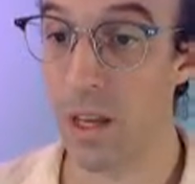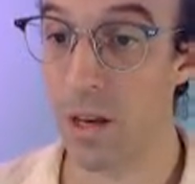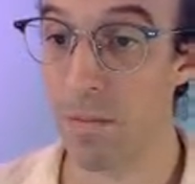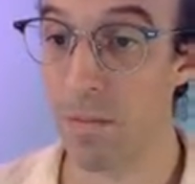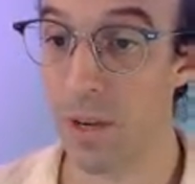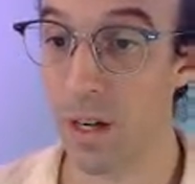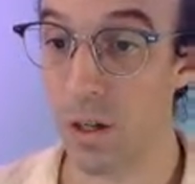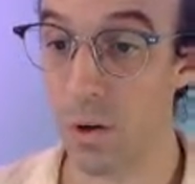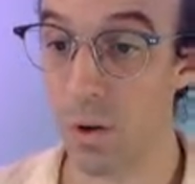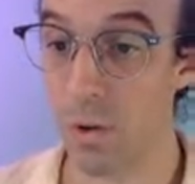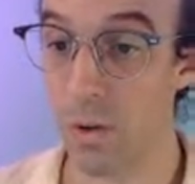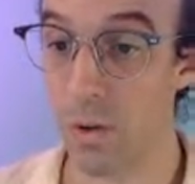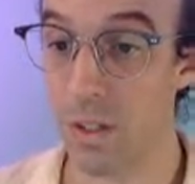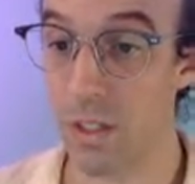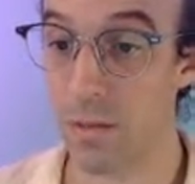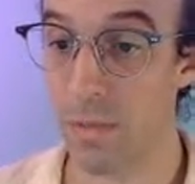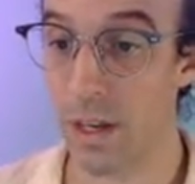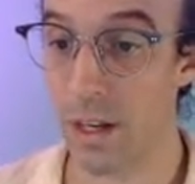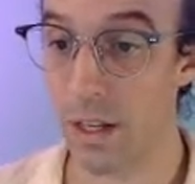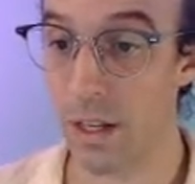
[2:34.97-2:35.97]
My goal is to
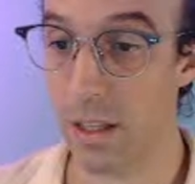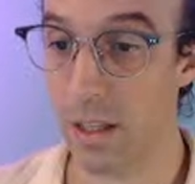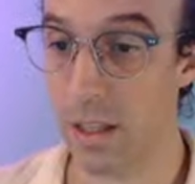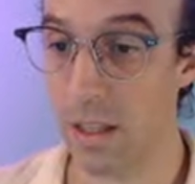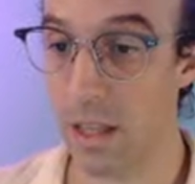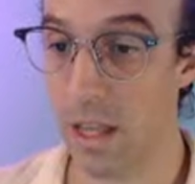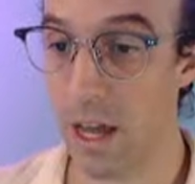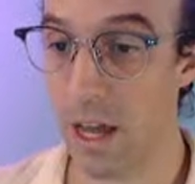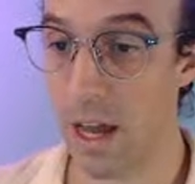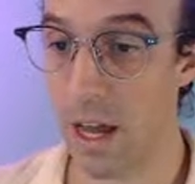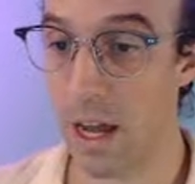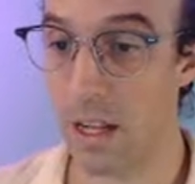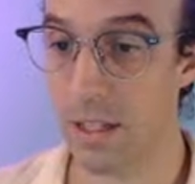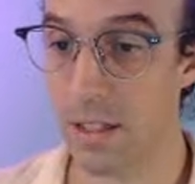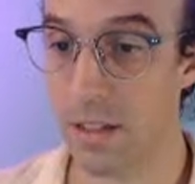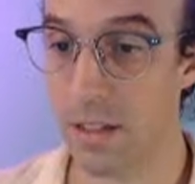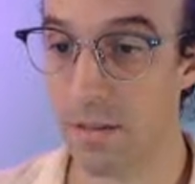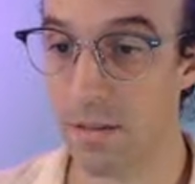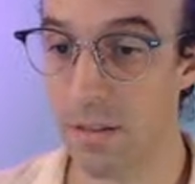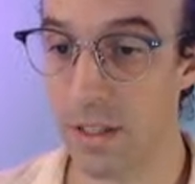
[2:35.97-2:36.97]
make lots
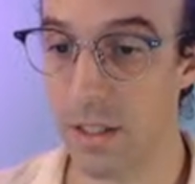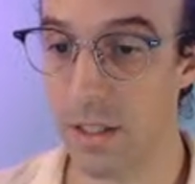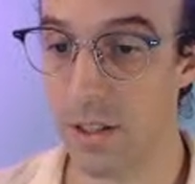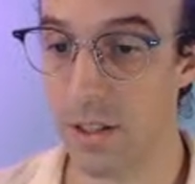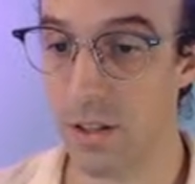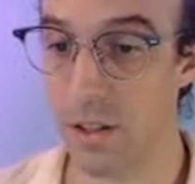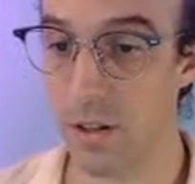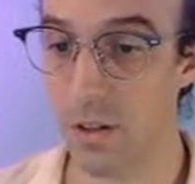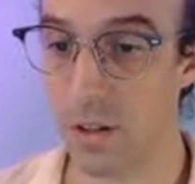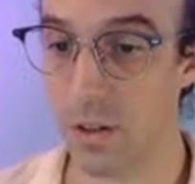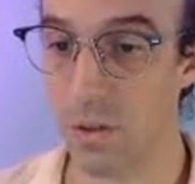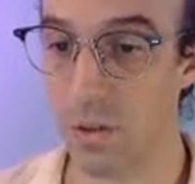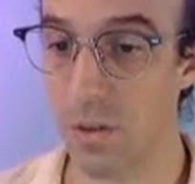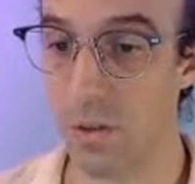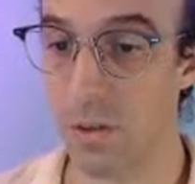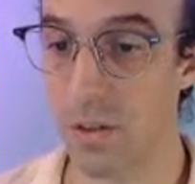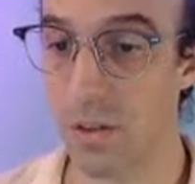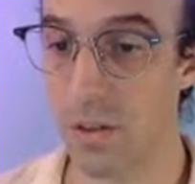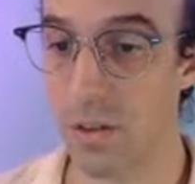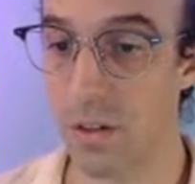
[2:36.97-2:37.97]
of these circles.